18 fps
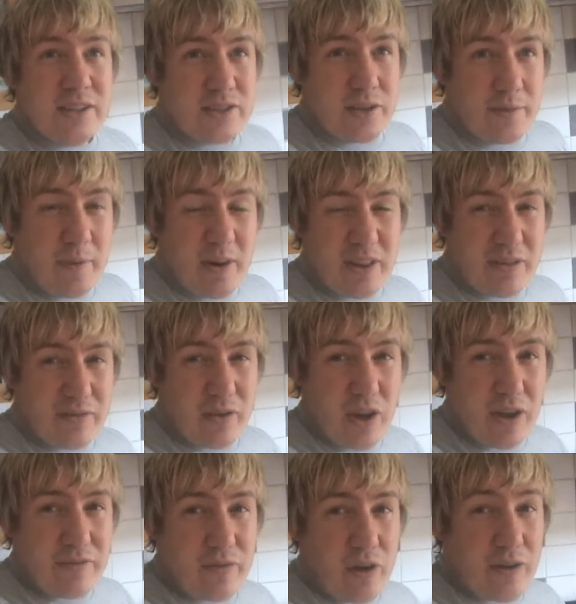So another
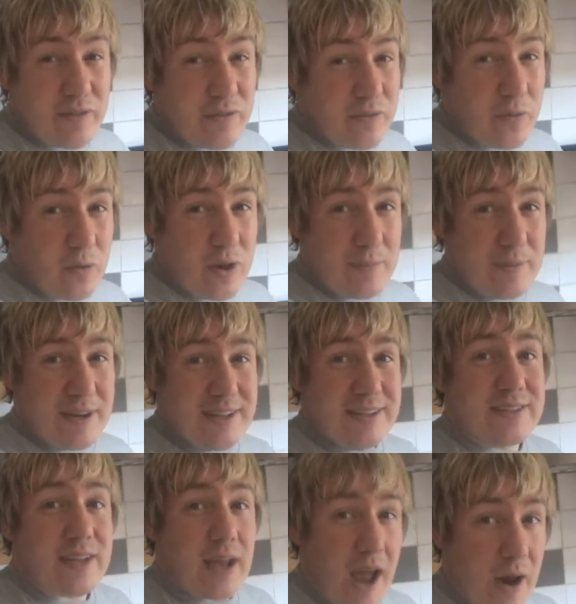35 to 40
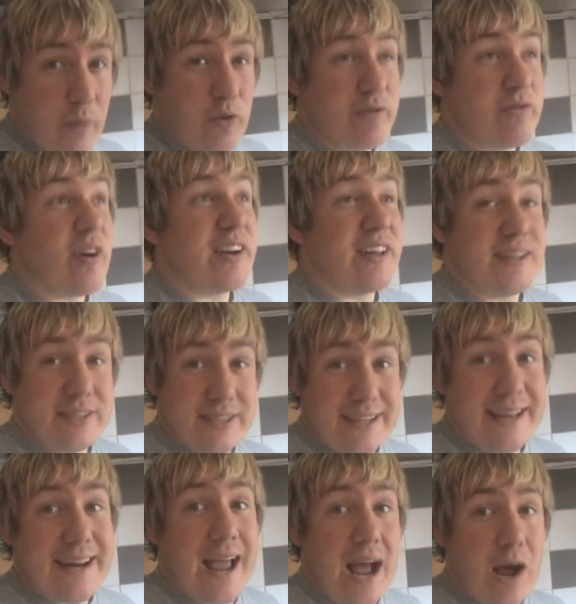minutes and we're ready
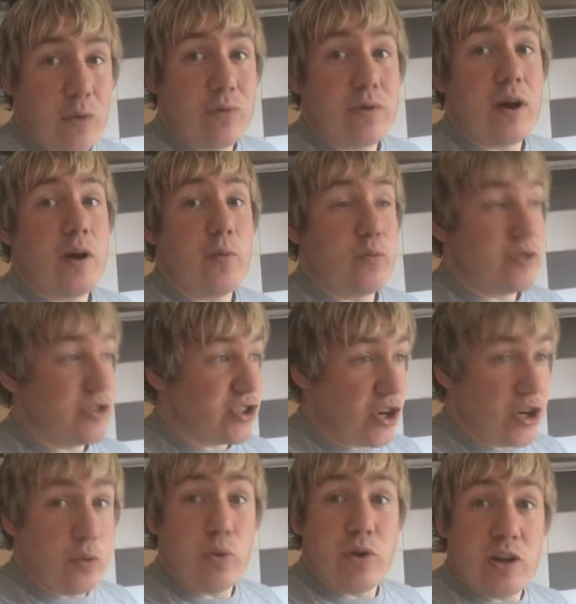to get it out and we'll
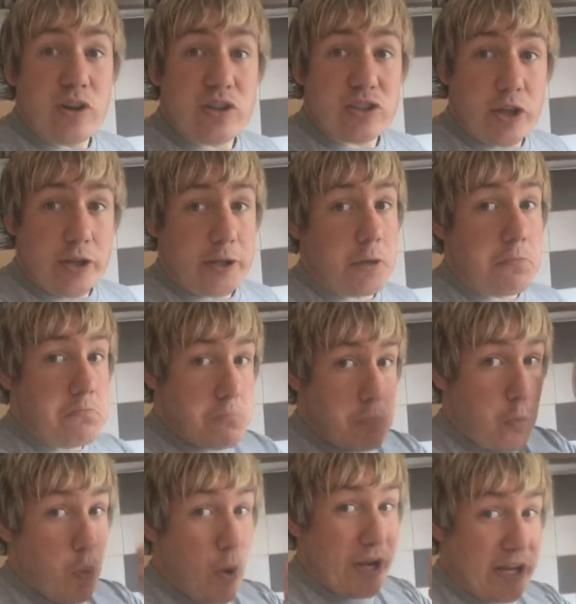show you what it looks like.
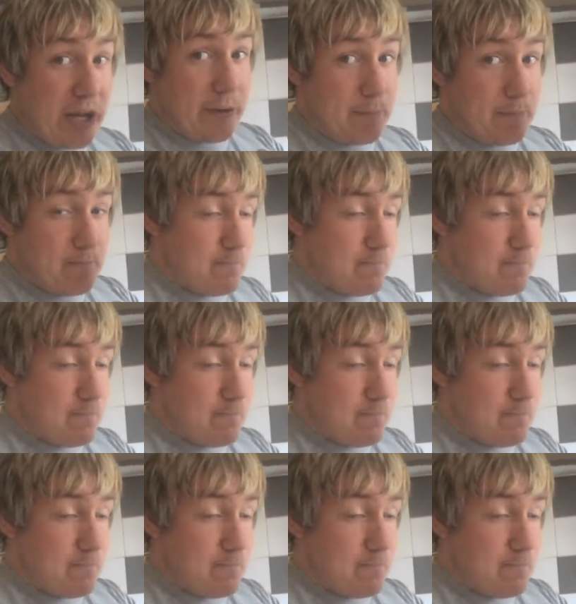Wicked.